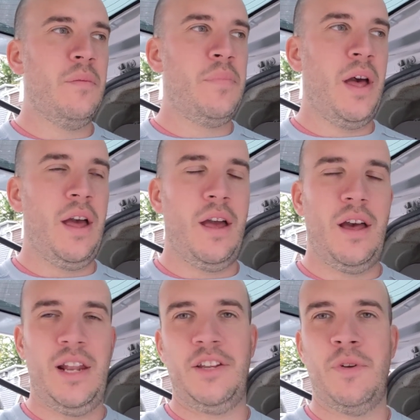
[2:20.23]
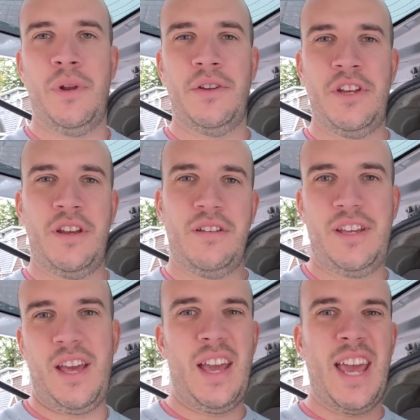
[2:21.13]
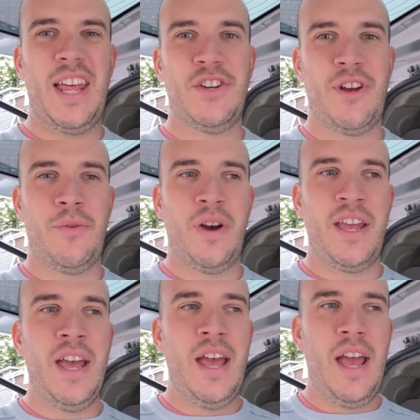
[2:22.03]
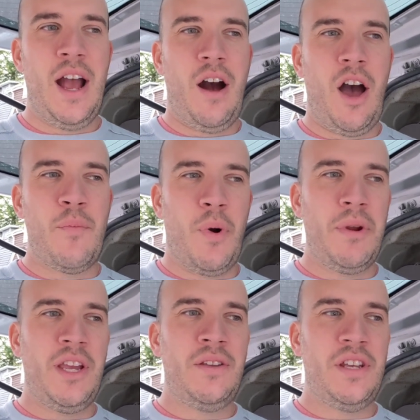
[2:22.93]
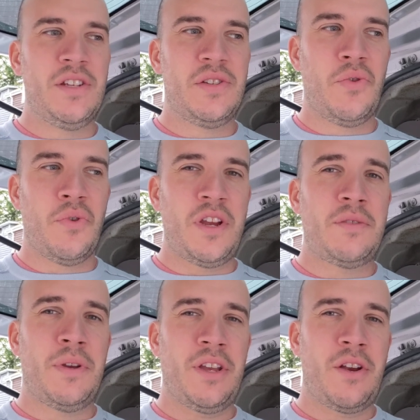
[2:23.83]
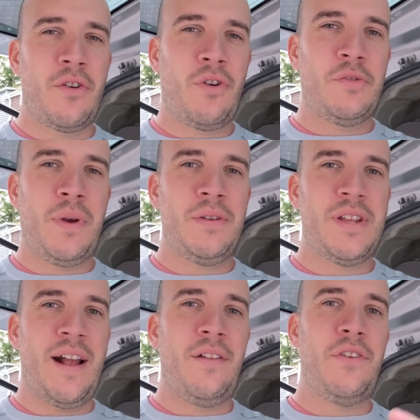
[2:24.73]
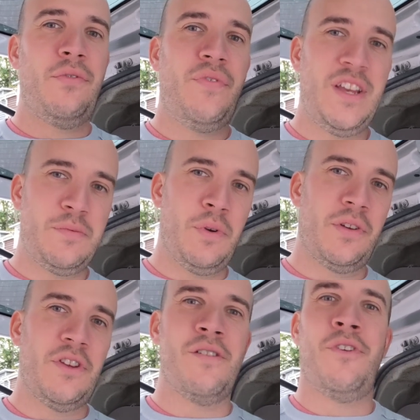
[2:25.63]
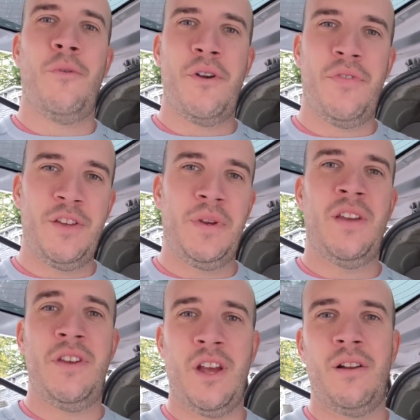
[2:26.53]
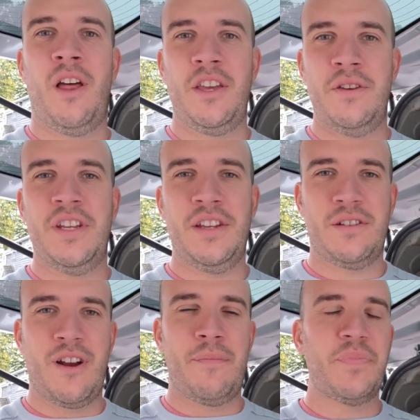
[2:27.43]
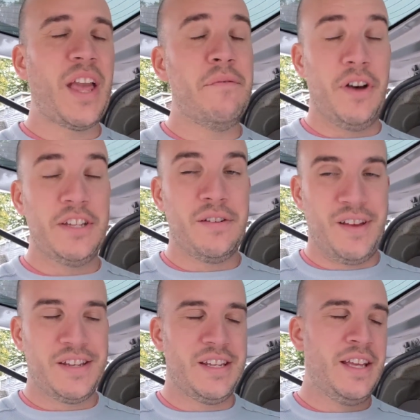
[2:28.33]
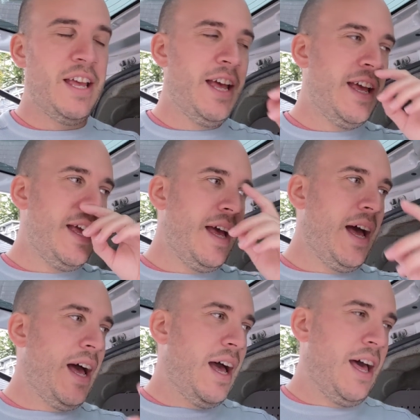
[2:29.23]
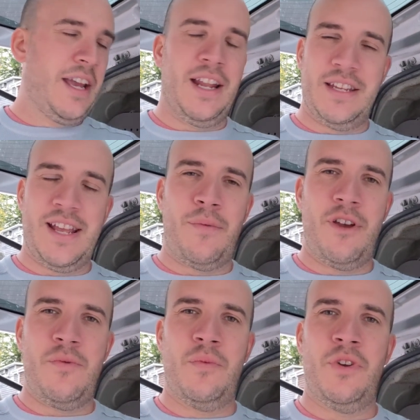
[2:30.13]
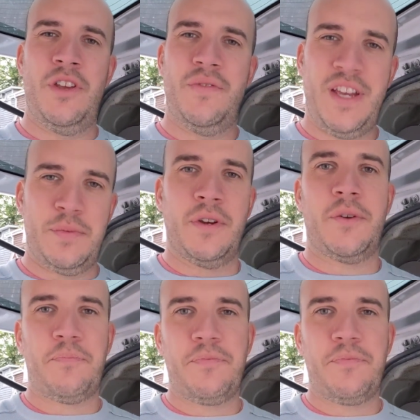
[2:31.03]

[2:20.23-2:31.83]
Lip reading: but a link to it below so you can get there straight away. I'm probably using it in stories because I can cross-post that to Facebook, so you can follow me on Facebook if you don't like using Instagram, and vice versa. I can understand why you wouldn't want to use Facebook,